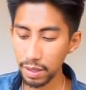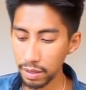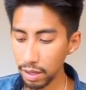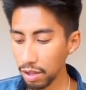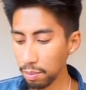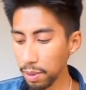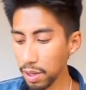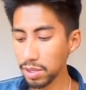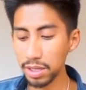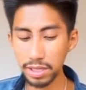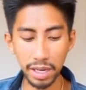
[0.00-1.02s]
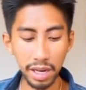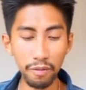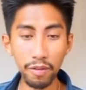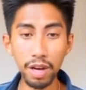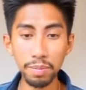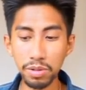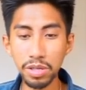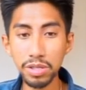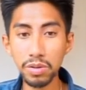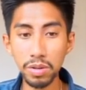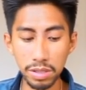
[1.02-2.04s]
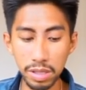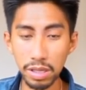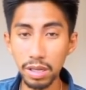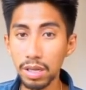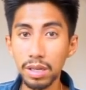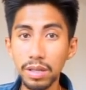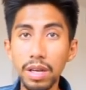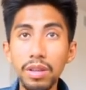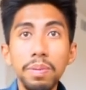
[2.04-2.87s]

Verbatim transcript: The other person is the Knight of Cups crisscrossing. The other